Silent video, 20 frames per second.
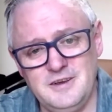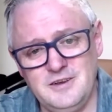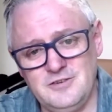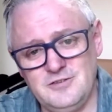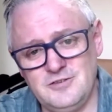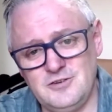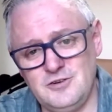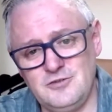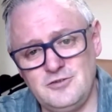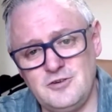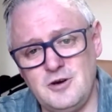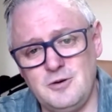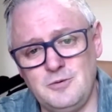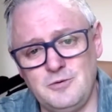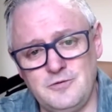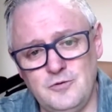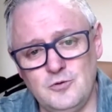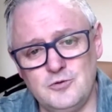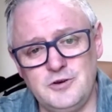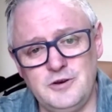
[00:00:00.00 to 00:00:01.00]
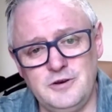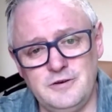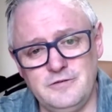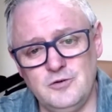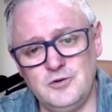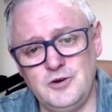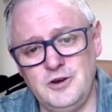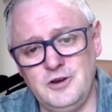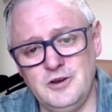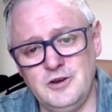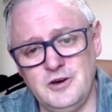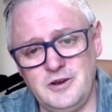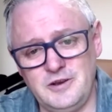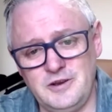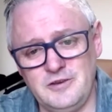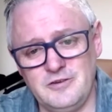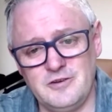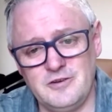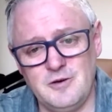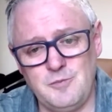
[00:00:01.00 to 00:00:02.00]
So Psalms 40 to 49
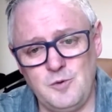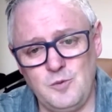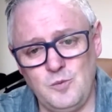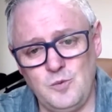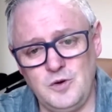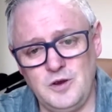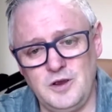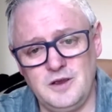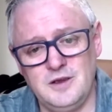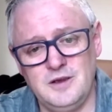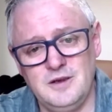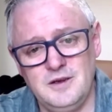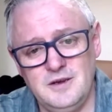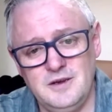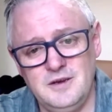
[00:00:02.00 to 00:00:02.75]
this coming week.